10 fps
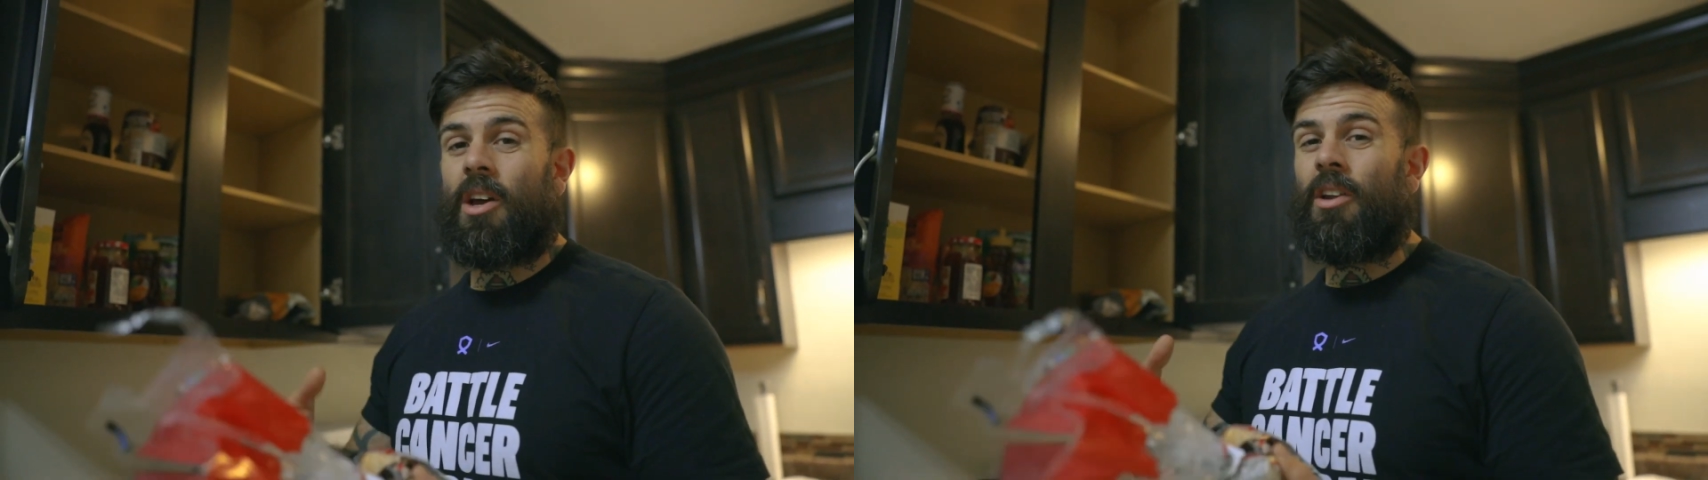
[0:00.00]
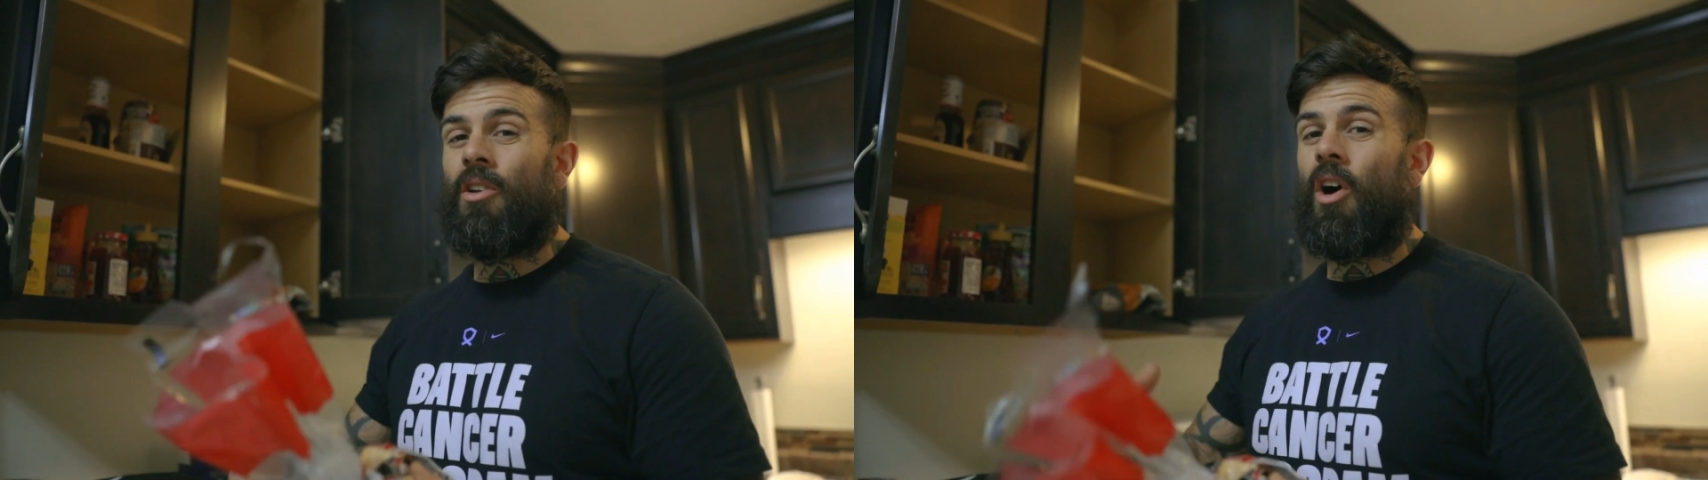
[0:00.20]

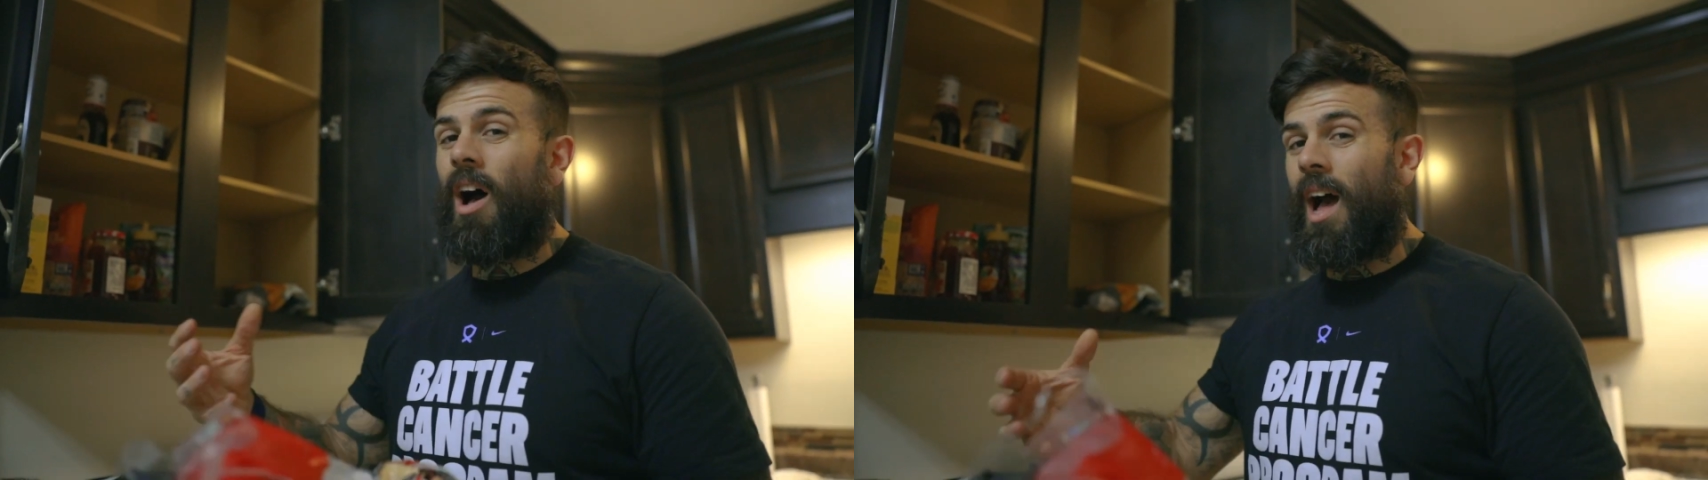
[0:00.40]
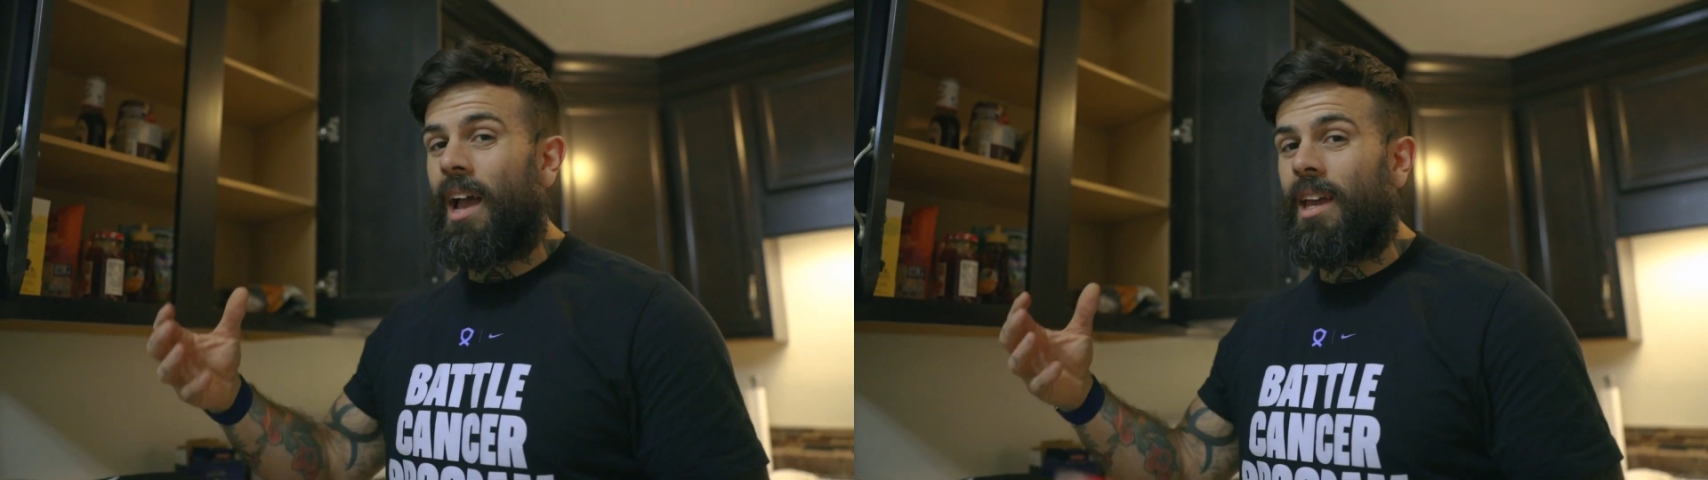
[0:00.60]
that are not
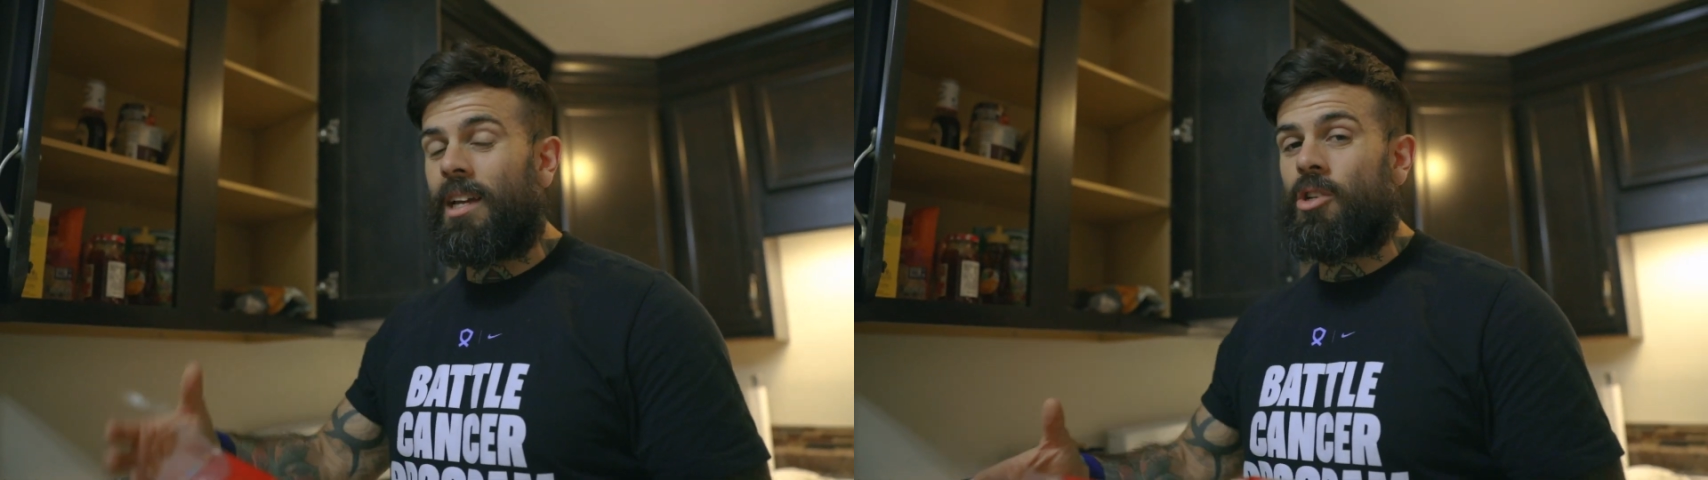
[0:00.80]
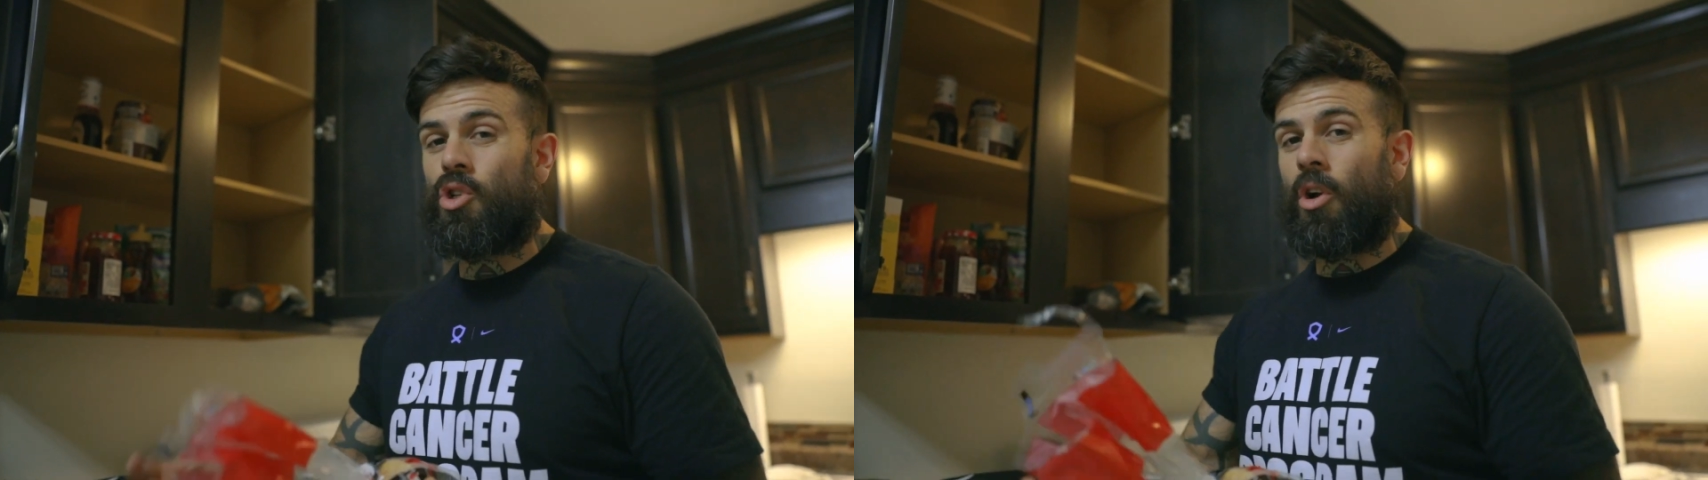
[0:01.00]
high
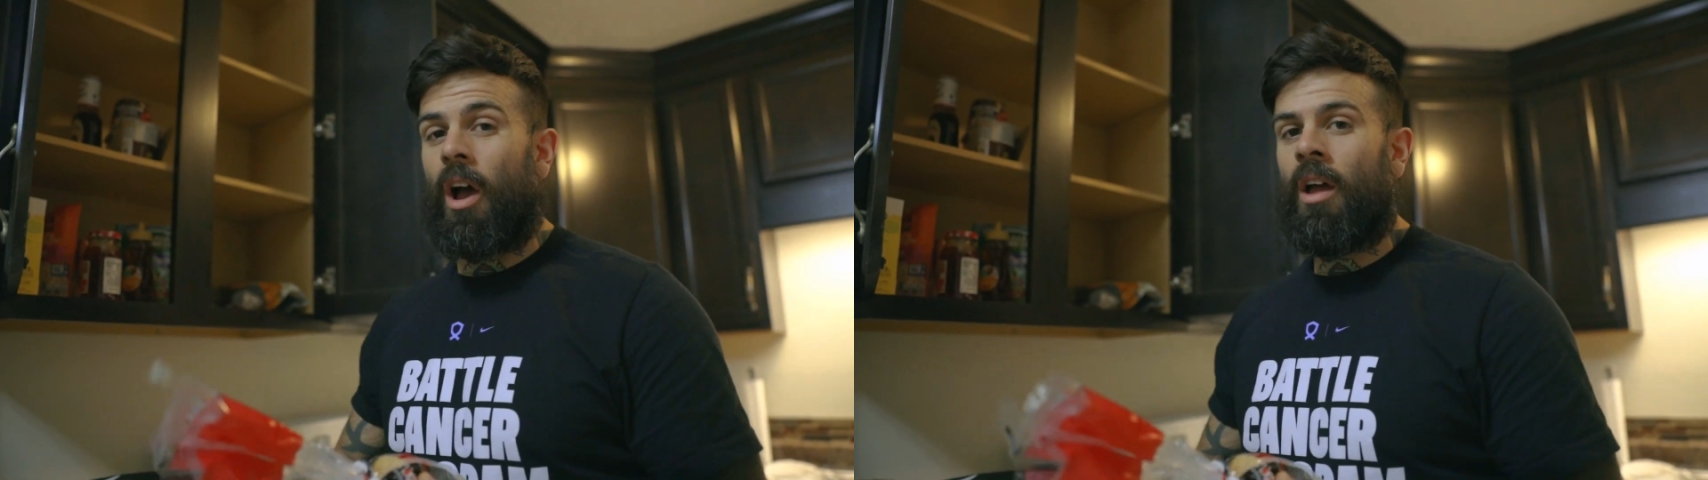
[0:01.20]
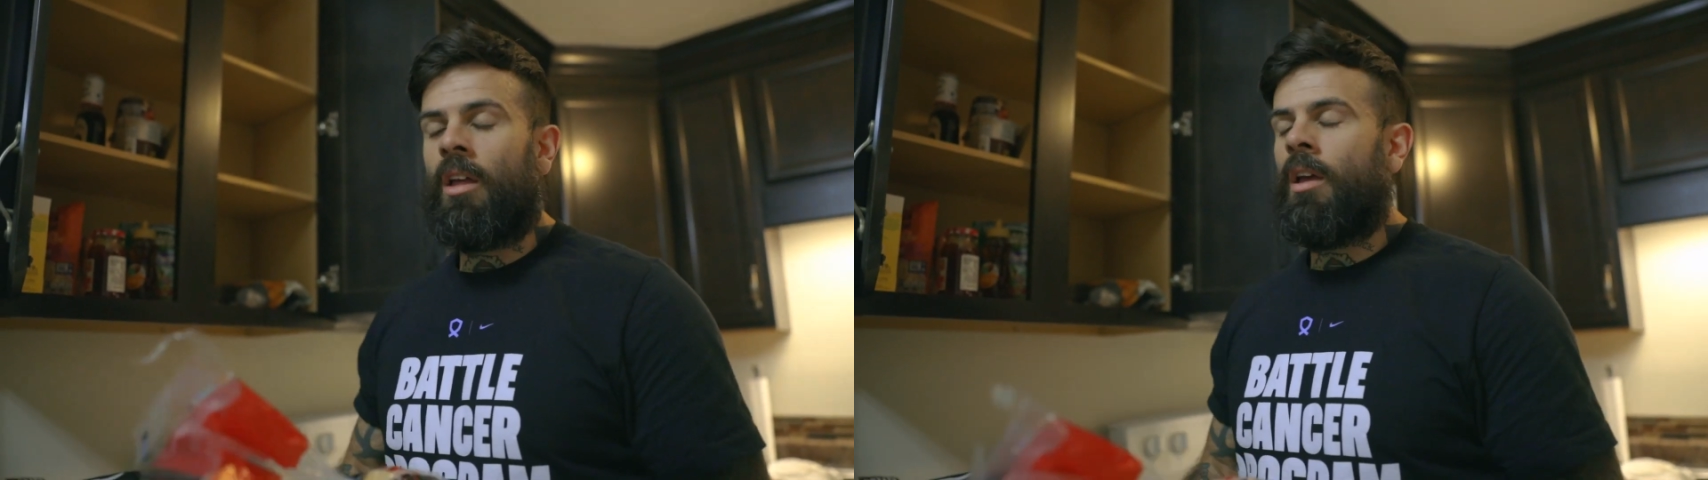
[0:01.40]
in
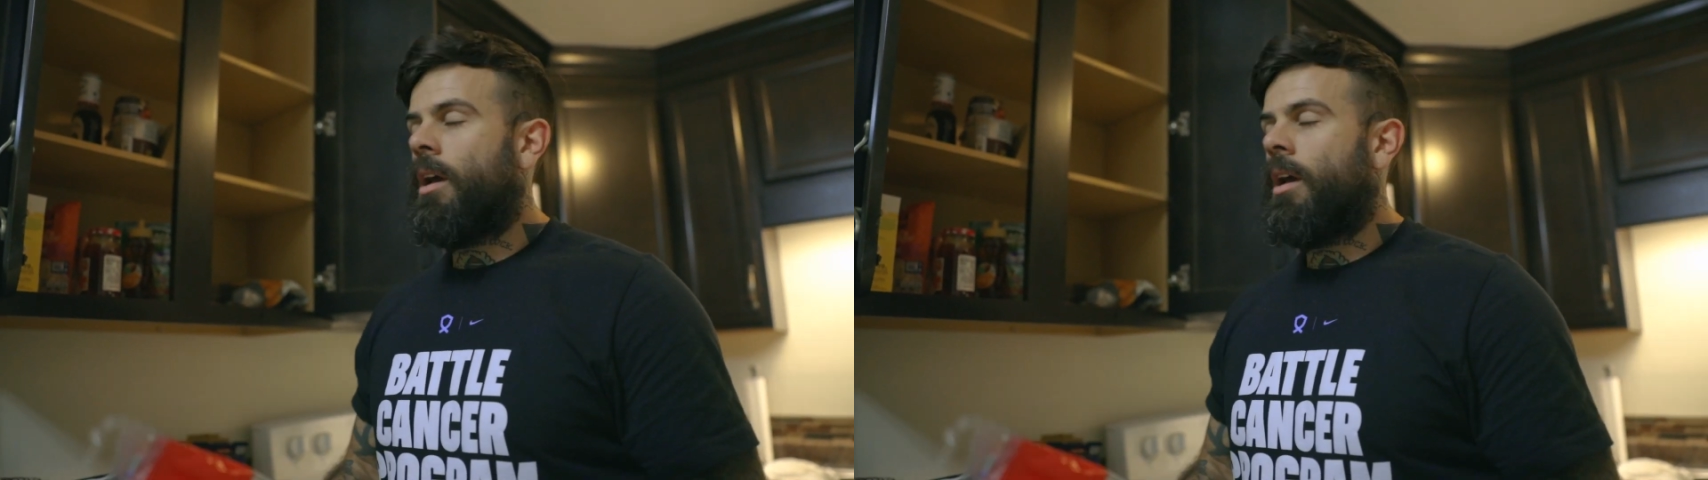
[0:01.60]
sugar,